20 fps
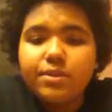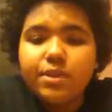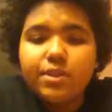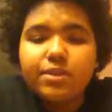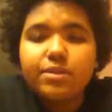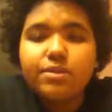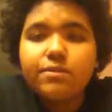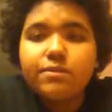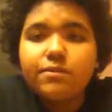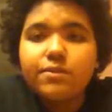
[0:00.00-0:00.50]

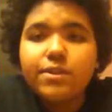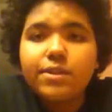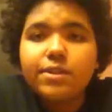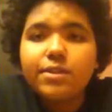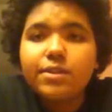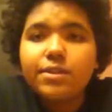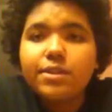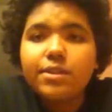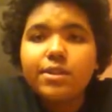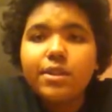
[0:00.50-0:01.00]
catching over there.
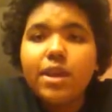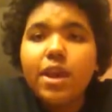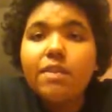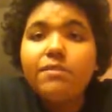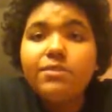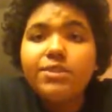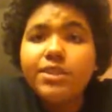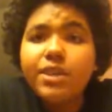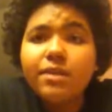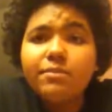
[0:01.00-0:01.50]
Like,
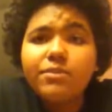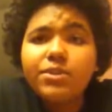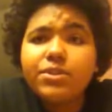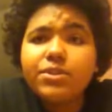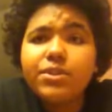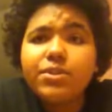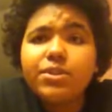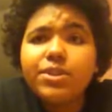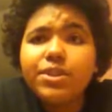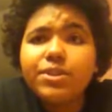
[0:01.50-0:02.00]
every time we
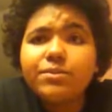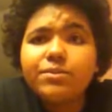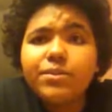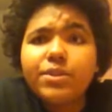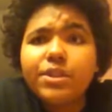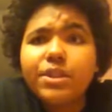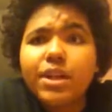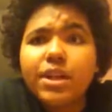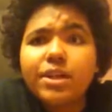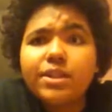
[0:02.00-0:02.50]
throw it in,
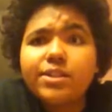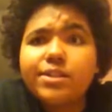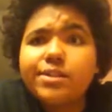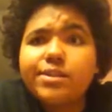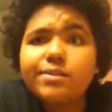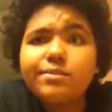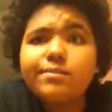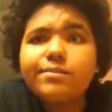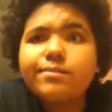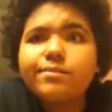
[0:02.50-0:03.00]
we'd
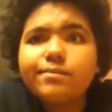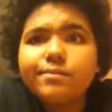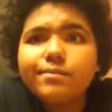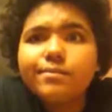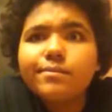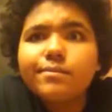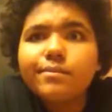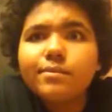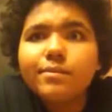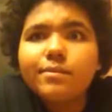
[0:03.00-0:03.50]
catch
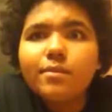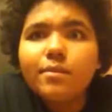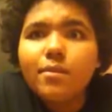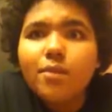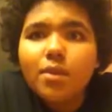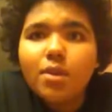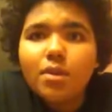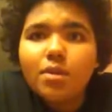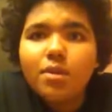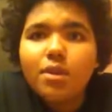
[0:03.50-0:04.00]

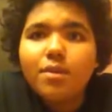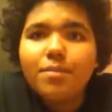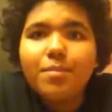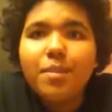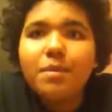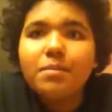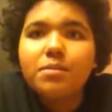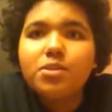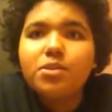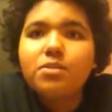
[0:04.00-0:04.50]
like
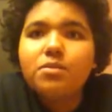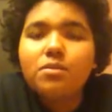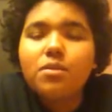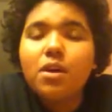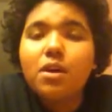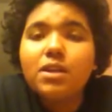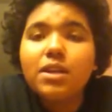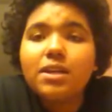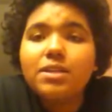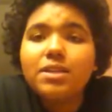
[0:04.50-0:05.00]
maybe 2
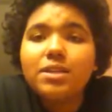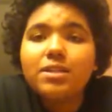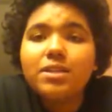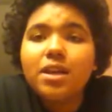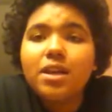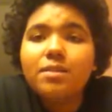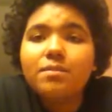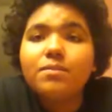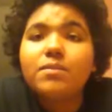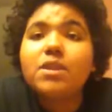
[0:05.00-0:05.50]
crawdads at a
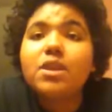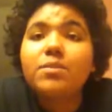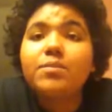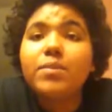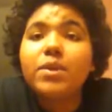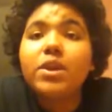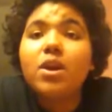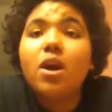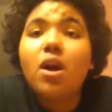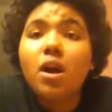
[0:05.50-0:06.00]
time. They'd
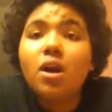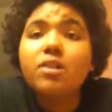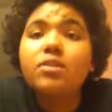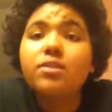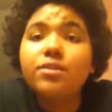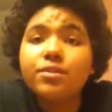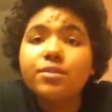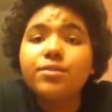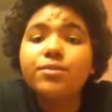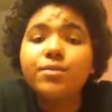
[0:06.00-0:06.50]
be on
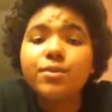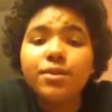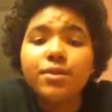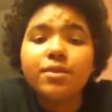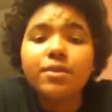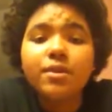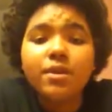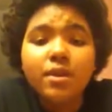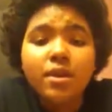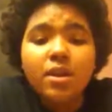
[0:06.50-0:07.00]
the
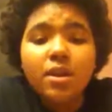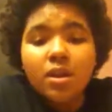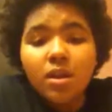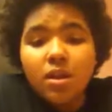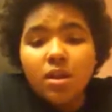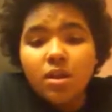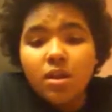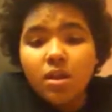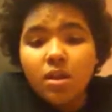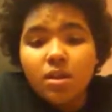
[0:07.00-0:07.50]
lure,
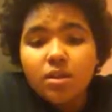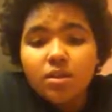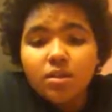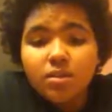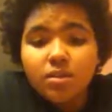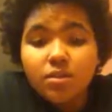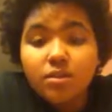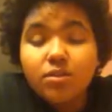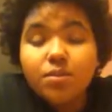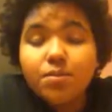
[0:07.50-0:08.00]
and
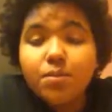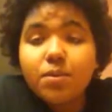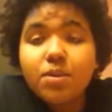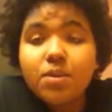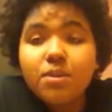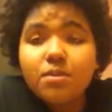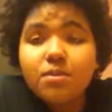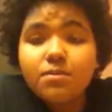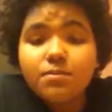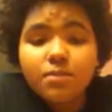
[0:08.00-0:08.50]
it was
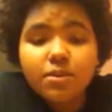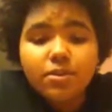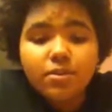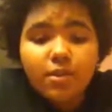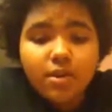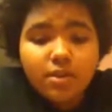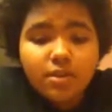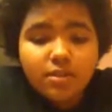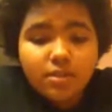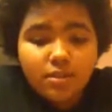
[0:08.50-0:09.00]
pretty
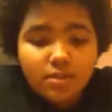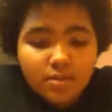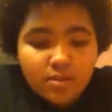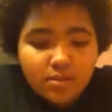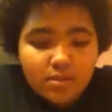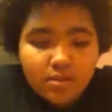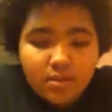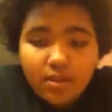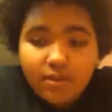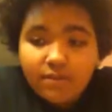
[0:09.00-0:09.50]
crazy.
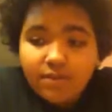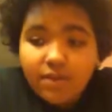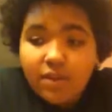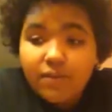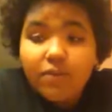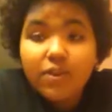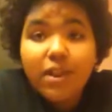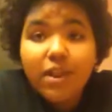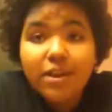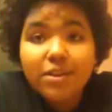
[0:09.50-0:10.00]
I've
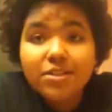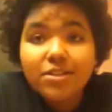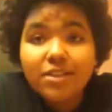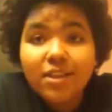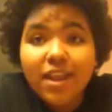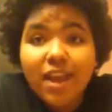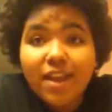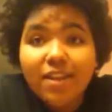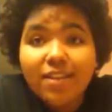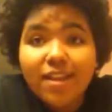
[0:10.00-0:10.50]
never
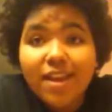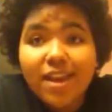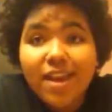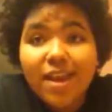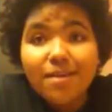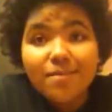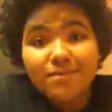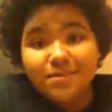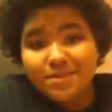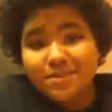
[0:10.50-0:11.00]
actually had that
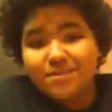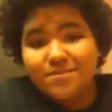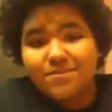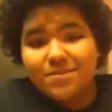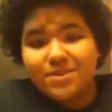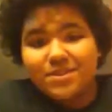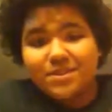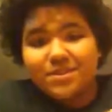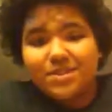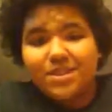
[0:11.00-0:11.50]
happen to
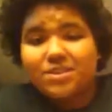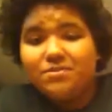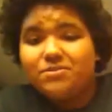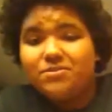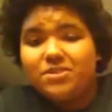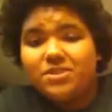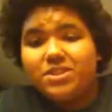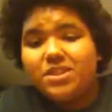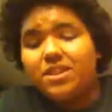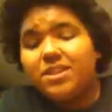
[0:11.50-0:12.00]
me until I
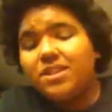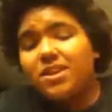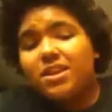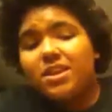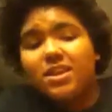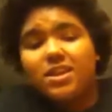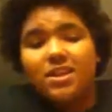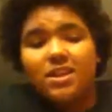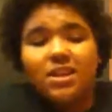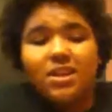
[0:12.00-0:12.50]
went to that
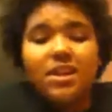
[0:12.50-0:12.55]
lake.